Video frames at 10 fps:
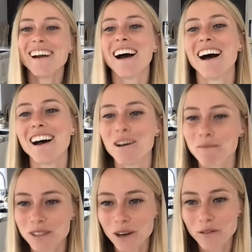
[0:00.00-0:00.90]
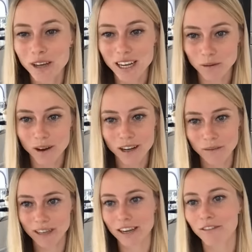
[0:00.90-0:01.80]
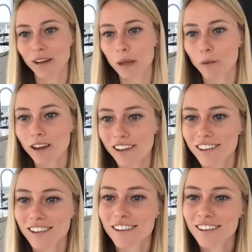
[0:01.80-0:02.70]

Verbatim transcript: um, so if you guys want them, I definitely will.